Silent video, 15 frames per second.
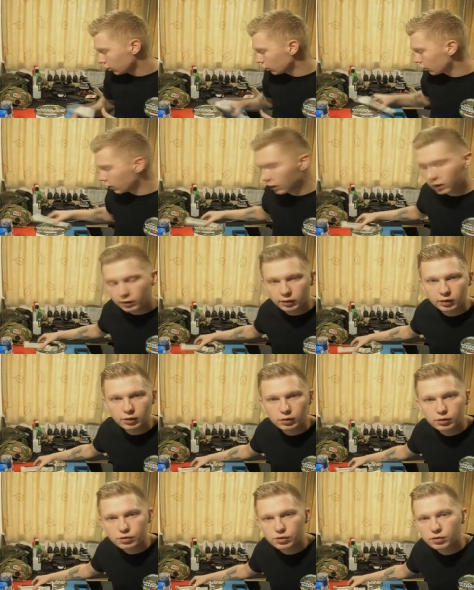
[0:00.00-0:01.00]
you can't
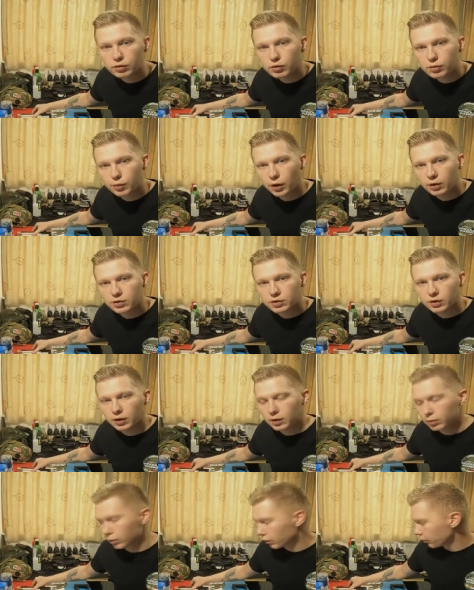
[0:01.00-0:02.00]
use too much
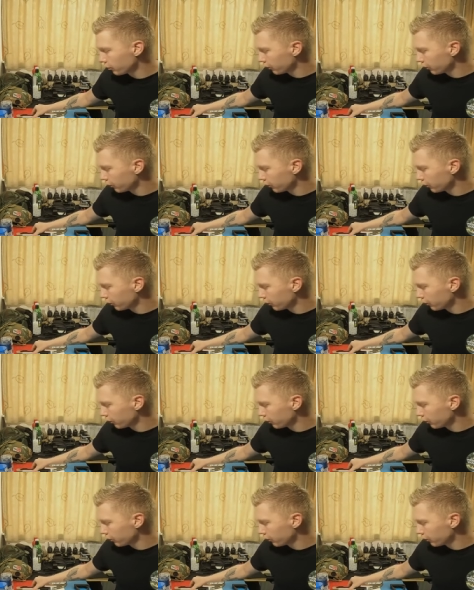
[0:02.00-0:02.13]
tape.